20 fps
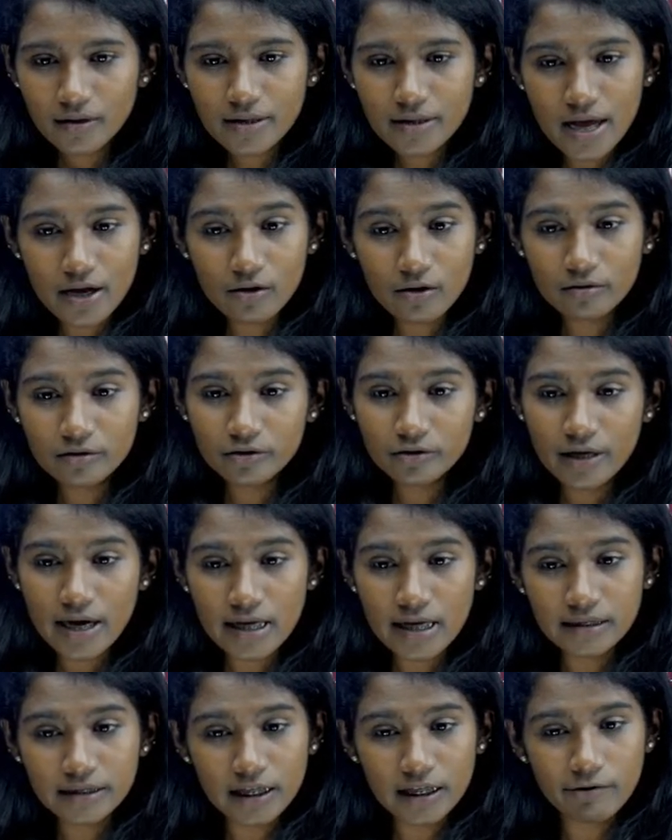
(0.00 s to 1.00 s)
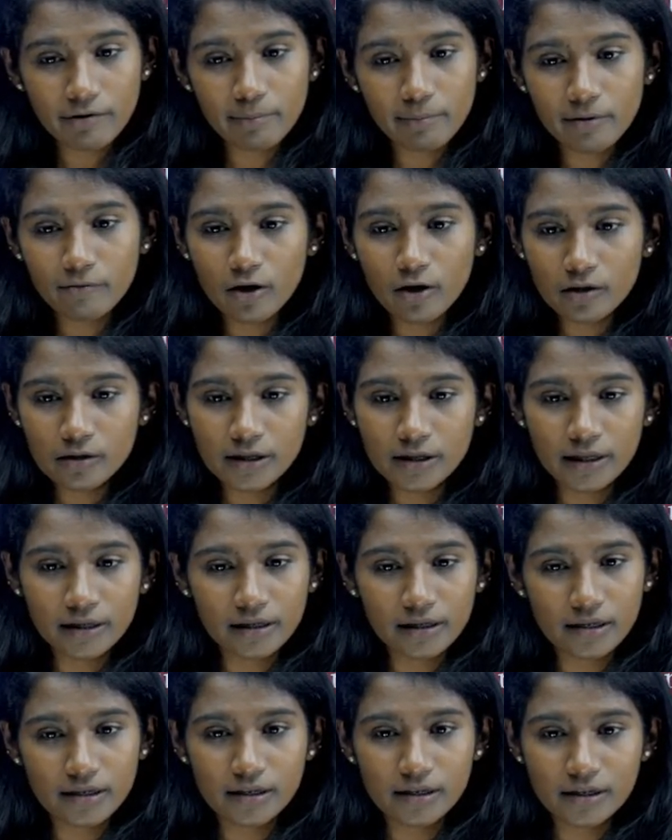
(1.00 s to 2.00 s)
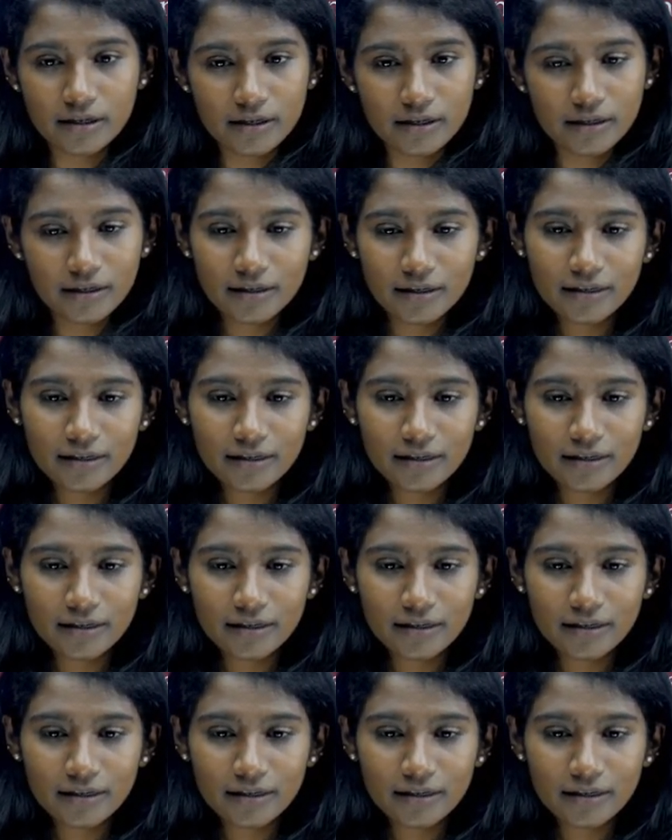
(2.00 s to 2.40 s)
Tarun Suhas sir will be watching this.